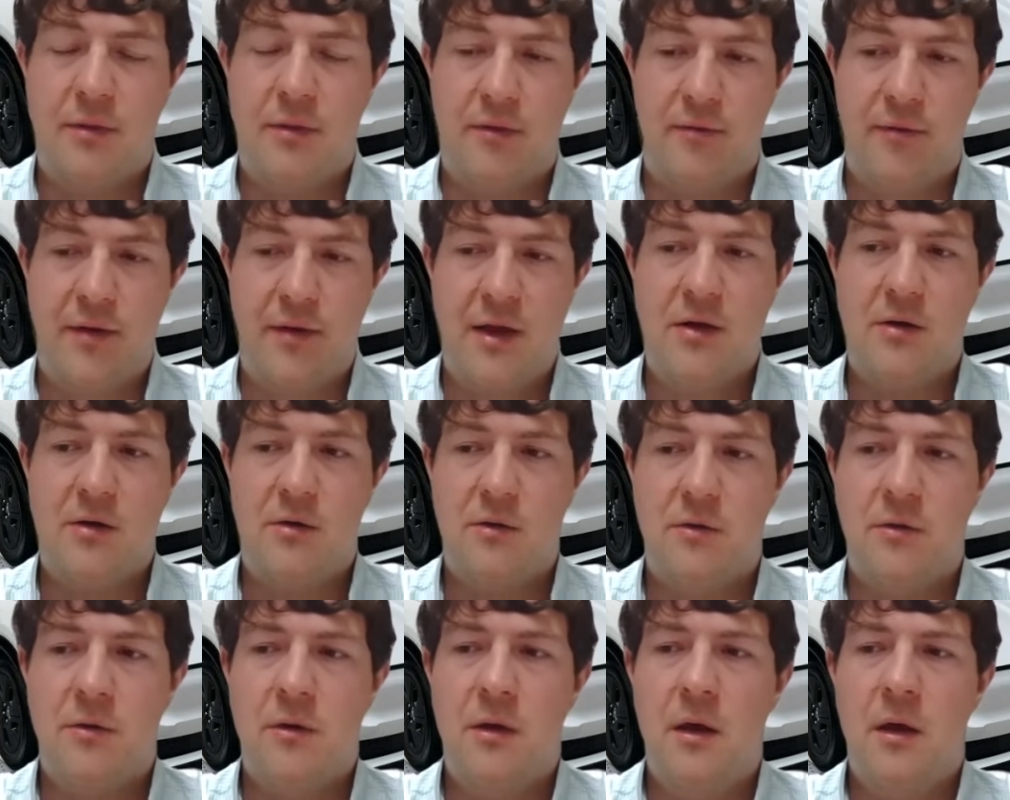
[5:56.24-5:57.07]
the
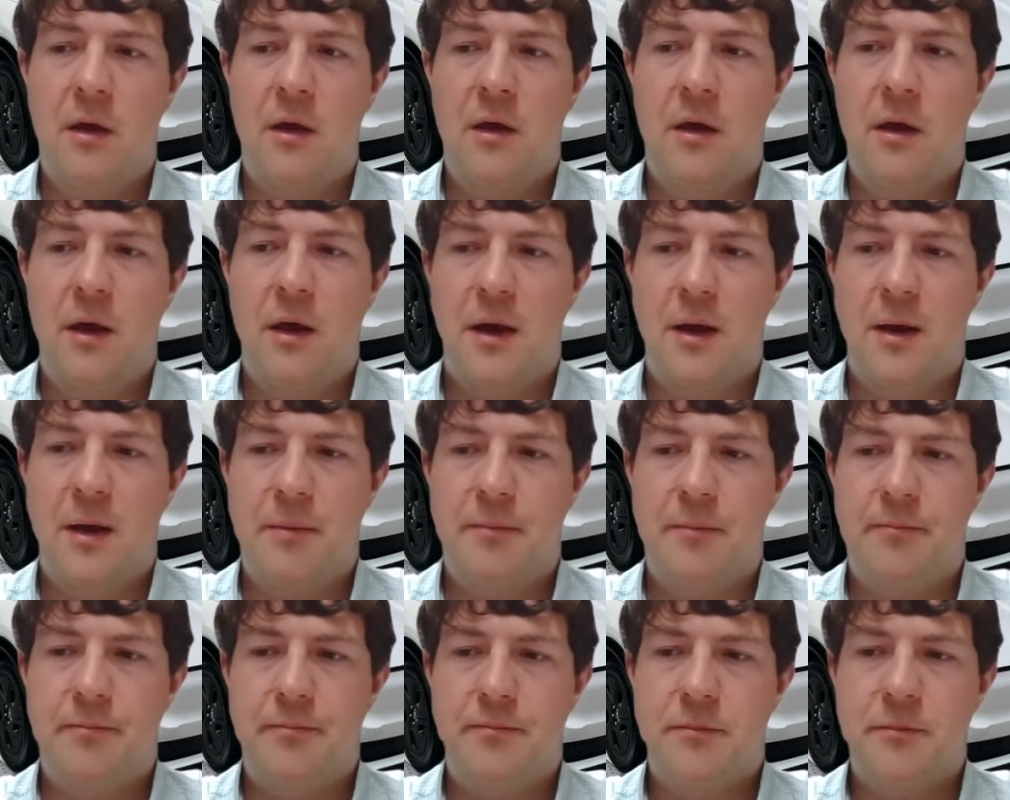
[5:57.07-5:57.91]
vehicle
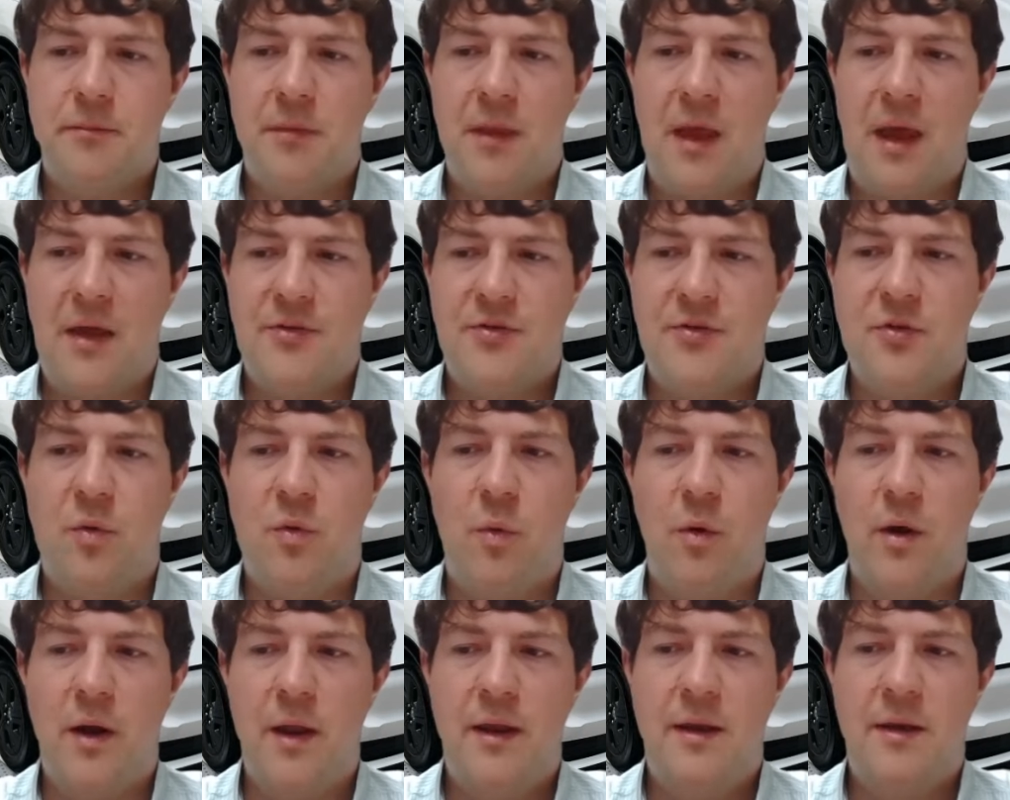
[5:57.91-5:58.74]
um, has
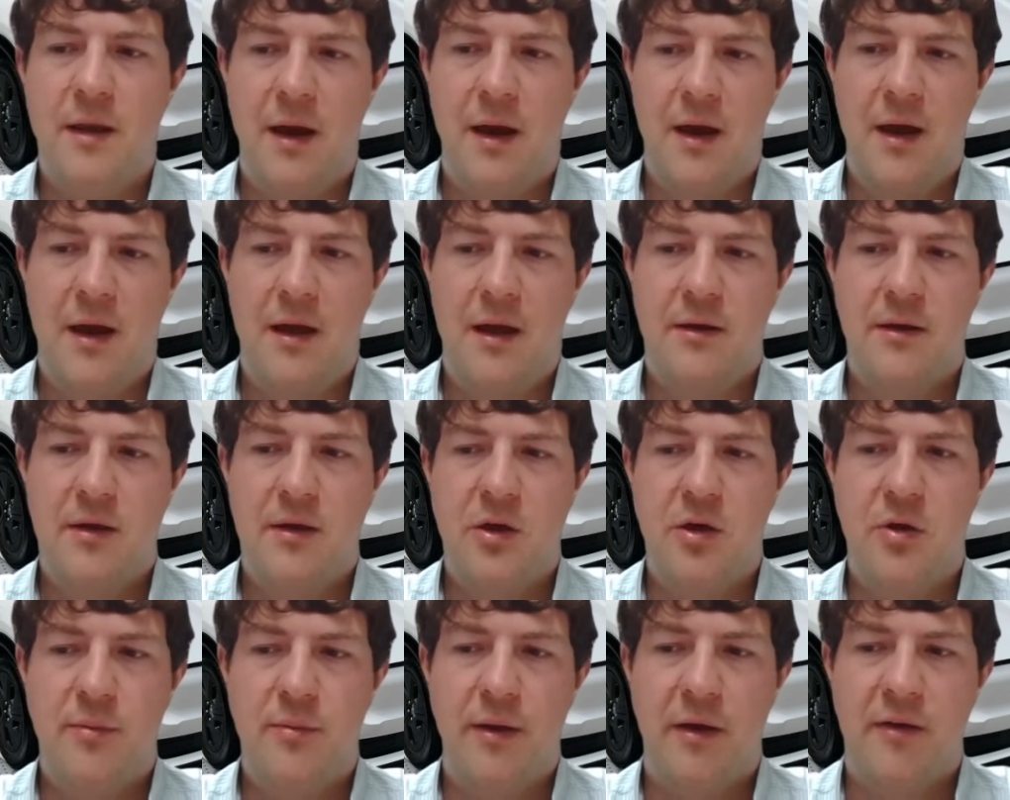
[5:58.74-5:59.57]
29
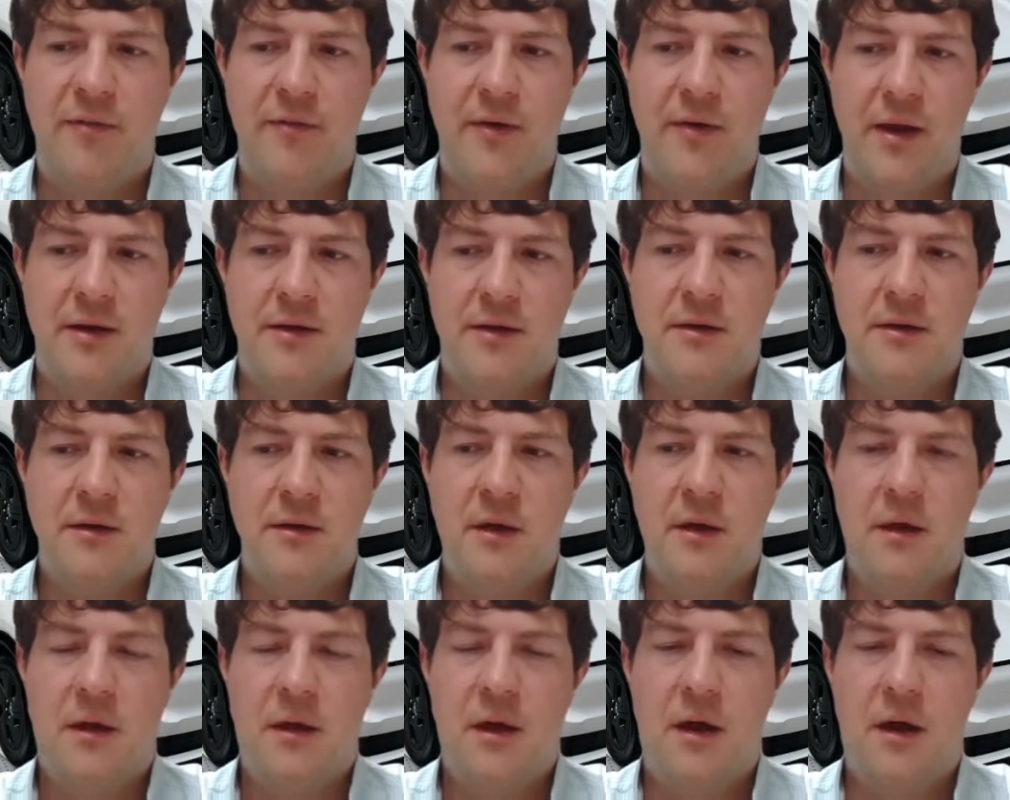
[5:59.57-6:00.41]
cubic feet
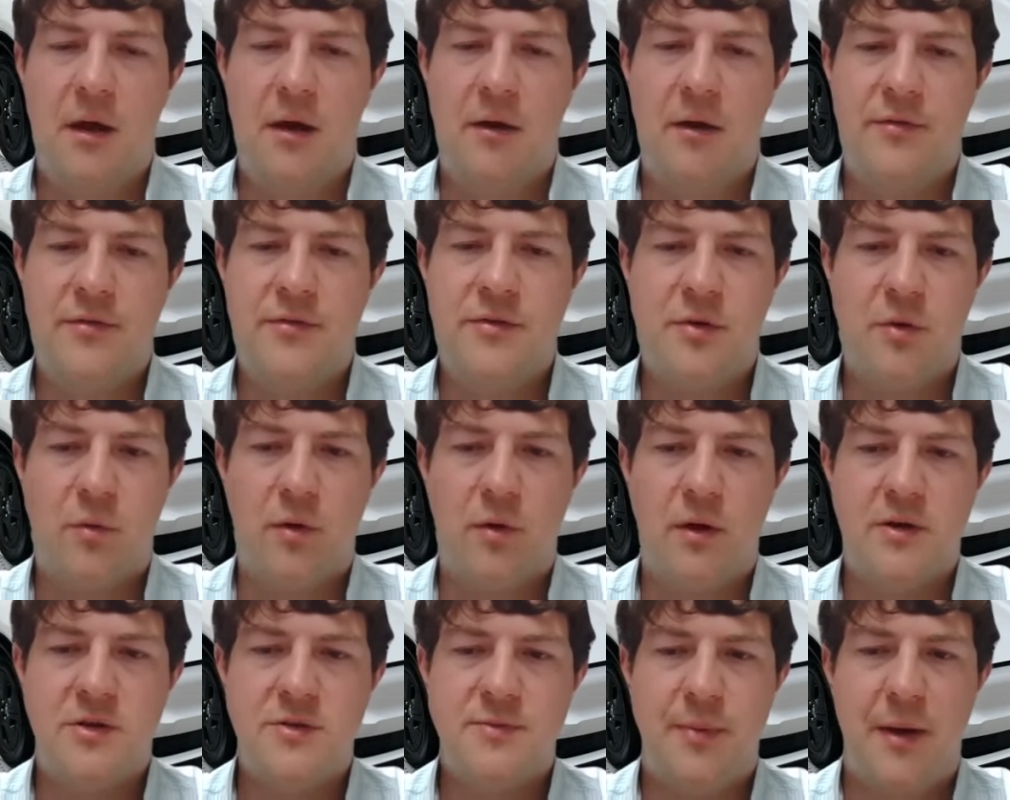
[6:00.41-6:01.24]
of
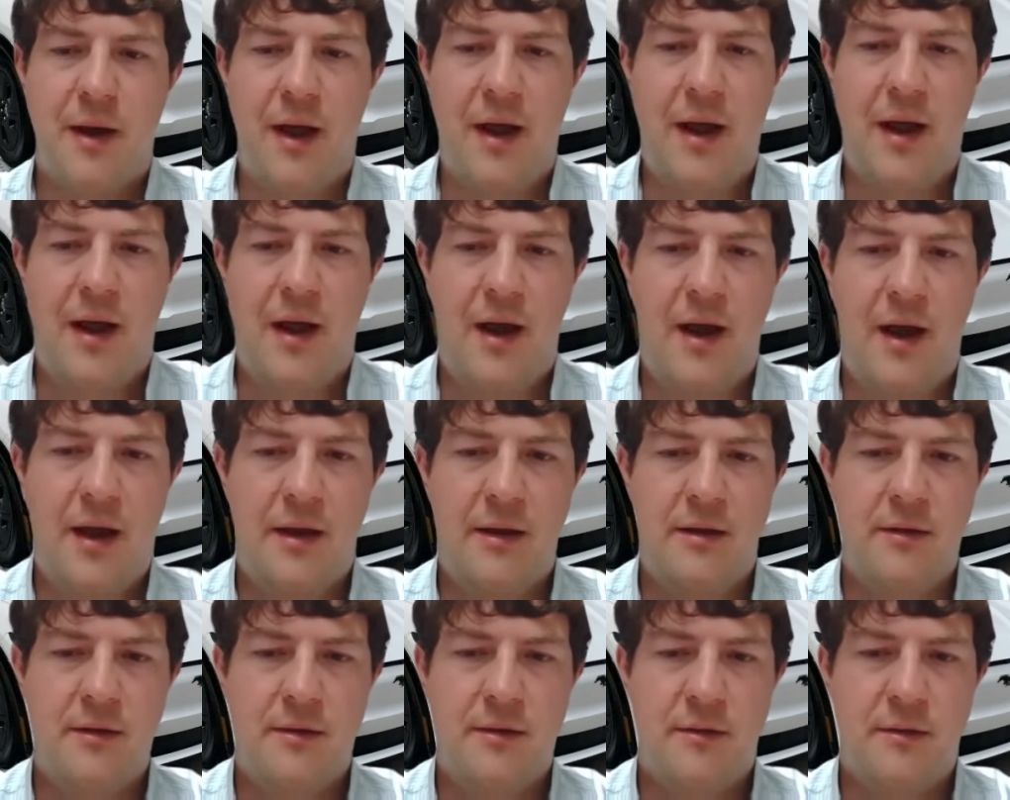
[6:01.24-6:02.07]
storage
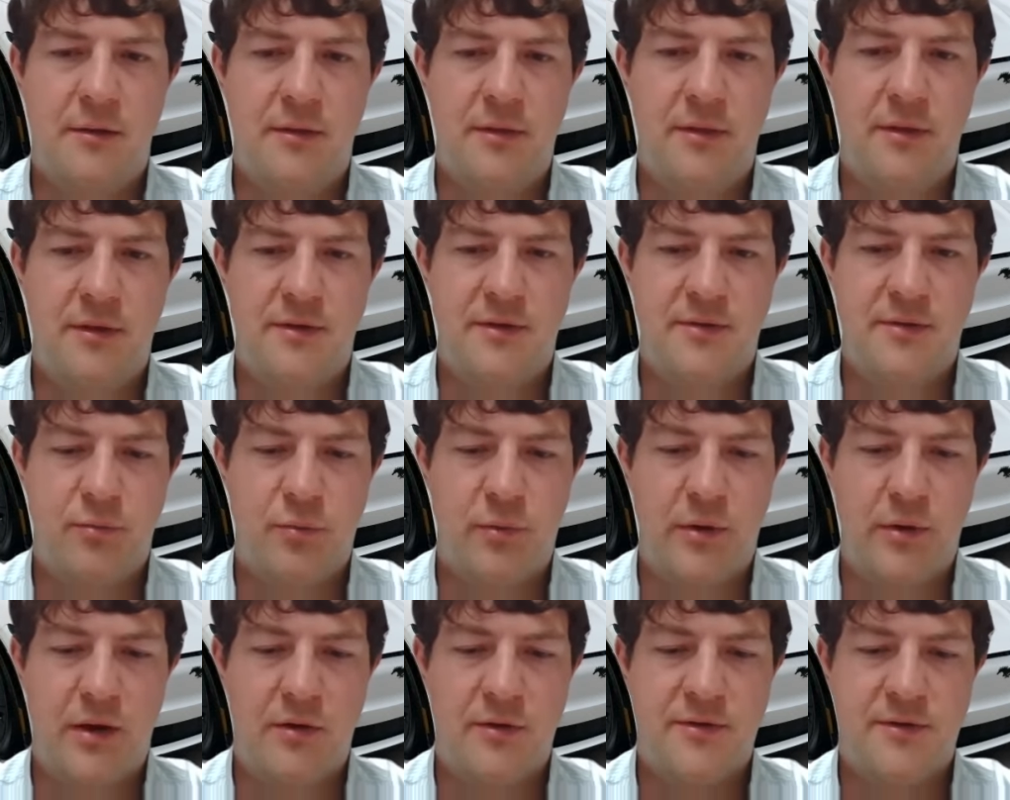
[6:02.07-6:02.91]
behind the
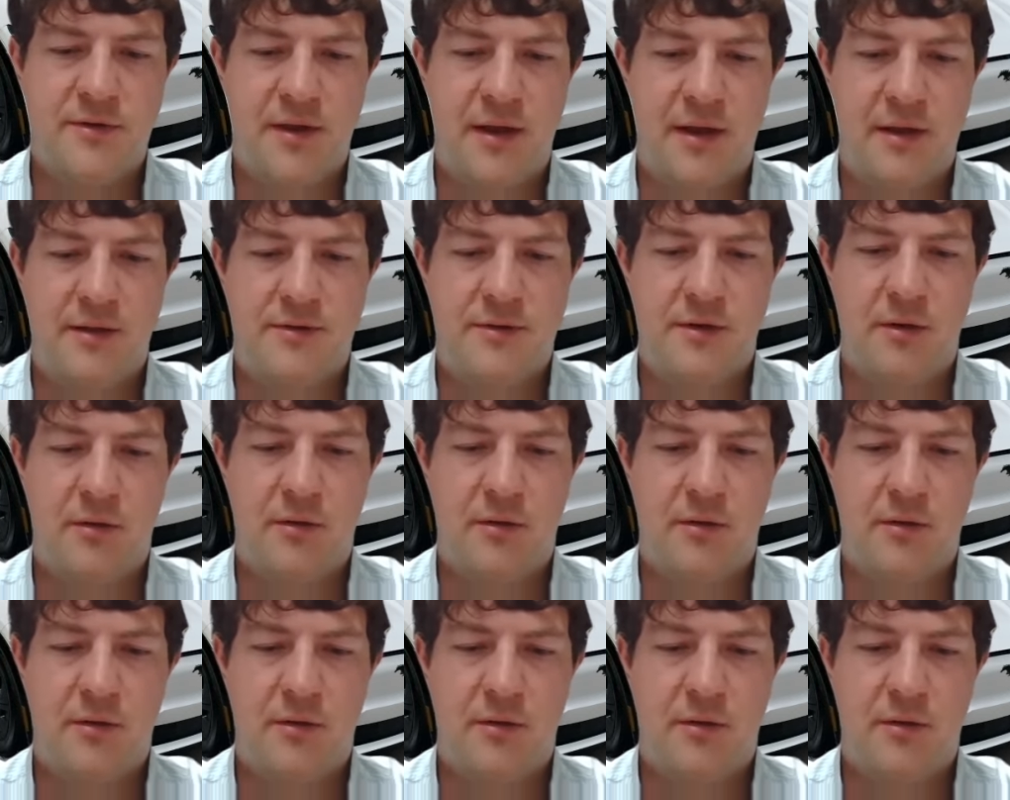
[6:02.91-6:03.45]
rear seats.